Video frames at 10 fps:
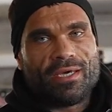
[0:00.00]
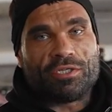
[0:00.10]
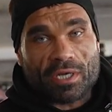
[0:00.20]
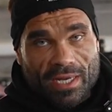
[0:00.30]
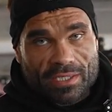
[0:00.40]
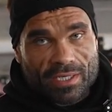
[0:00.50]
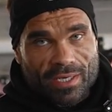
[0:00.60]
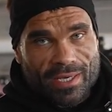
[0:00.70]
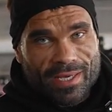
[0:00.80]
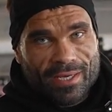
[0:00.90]
Shout out to
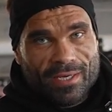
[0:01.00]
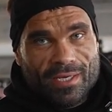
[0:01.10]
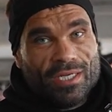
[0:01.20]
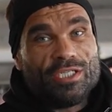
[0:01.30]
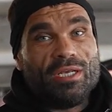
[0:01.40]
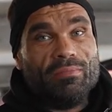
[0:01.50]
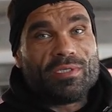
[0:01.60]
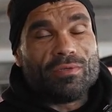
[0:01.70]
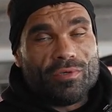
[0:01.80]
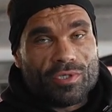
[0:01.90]
Gym
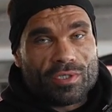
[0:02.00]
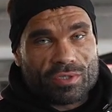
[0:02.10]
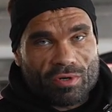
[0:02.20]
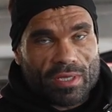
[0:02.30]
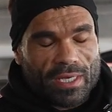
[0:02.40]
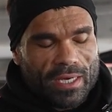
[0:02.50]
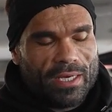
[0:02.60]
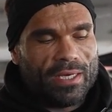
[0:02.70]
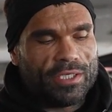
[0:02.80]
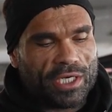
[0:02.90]
Solutions Australia.
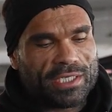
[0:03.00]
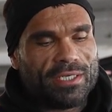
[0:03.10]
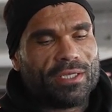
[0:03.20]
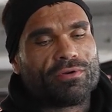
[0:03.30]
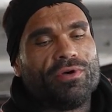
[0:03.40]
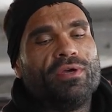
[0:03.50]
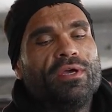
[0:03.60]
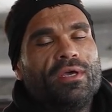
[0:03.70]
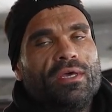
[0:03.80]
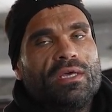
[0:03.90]
Jason and the crew,
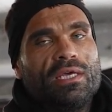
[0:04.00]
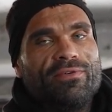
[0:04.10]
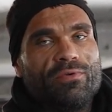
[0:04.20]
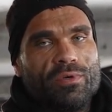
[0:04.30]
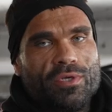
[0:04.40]
if you want